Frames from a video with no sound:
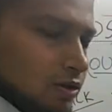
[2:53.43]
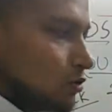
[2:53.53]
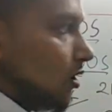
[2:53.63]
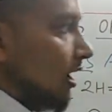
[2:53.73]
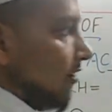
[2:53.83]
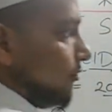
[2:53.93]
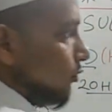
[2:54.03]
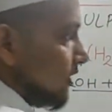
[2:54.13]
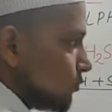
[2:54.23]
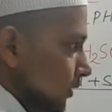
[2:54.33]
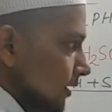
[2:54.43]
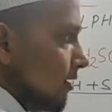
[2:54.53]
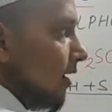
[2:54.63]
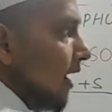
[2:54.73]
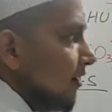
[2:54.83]
So half to this one,
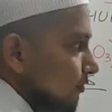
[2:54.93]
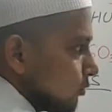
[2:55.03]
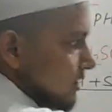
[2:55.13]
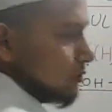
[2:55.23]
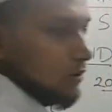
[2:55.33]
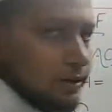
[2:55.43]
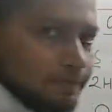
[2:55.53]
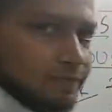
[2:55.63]
half to this one.